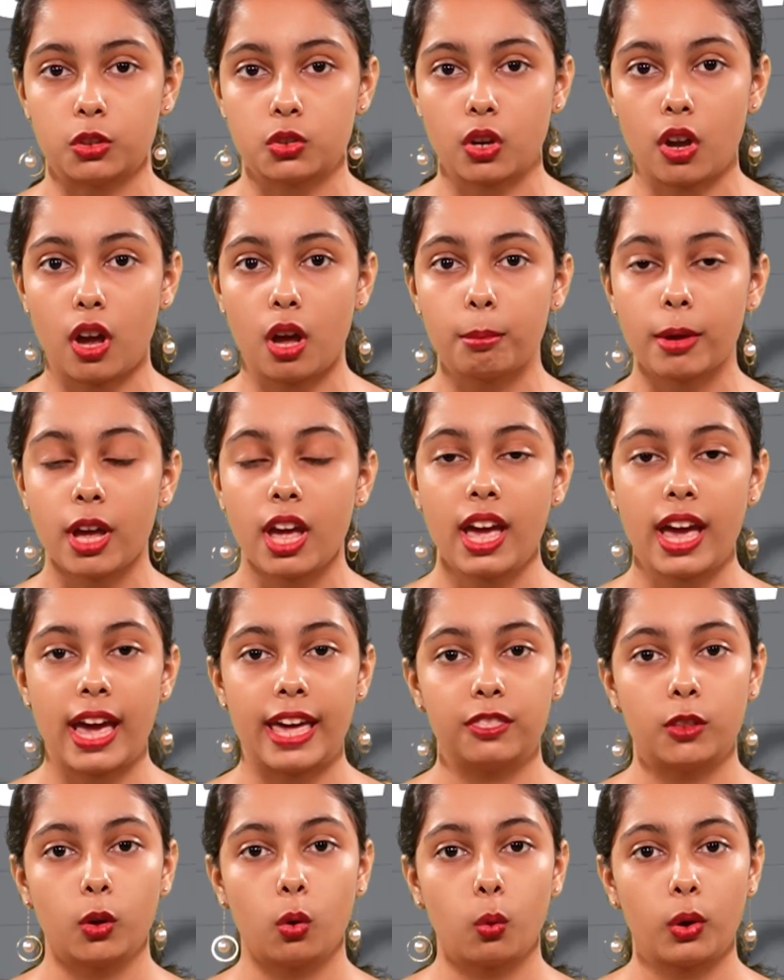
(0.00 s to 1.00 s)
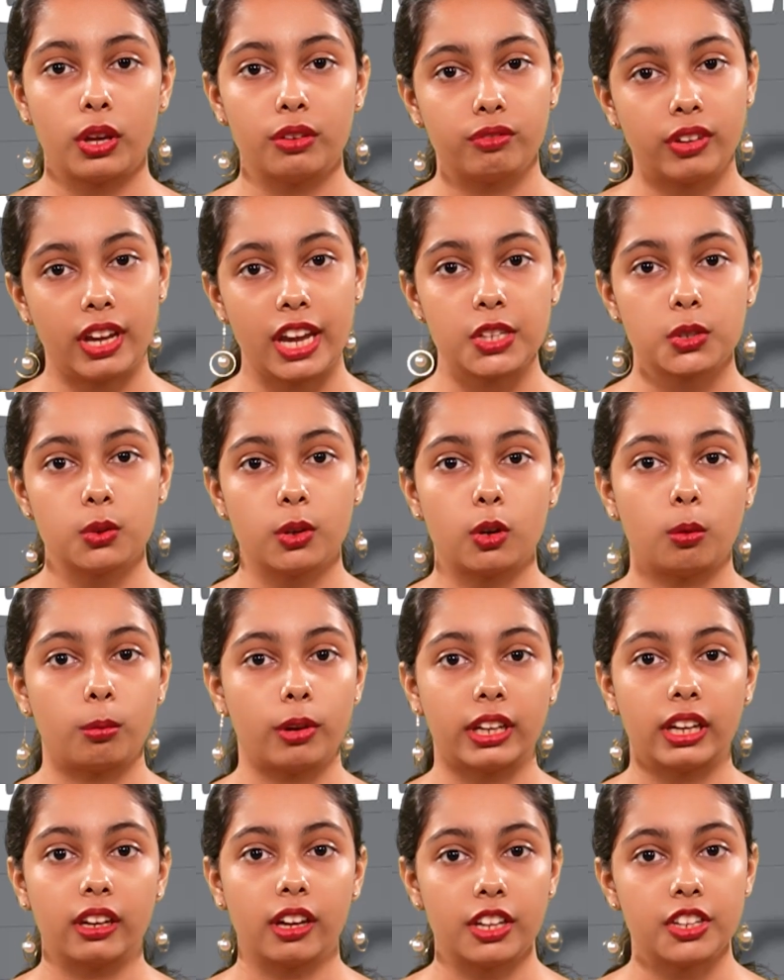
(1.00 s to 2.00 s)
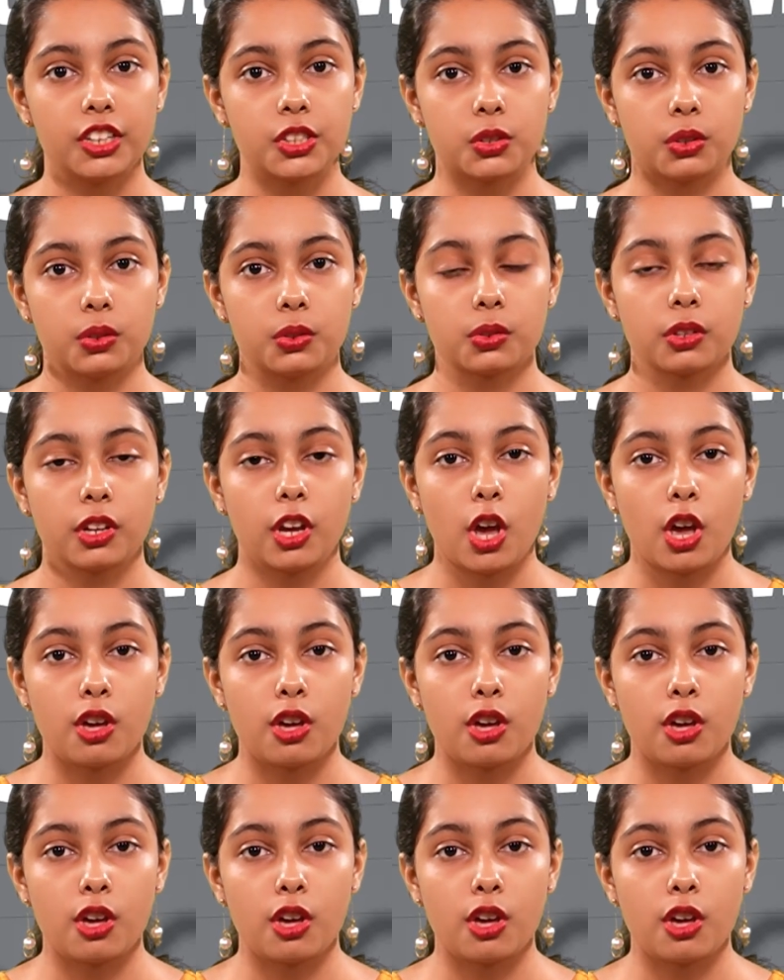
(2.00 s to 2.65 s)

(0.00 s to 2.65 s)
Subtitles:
job at the going wage rate or working conditions,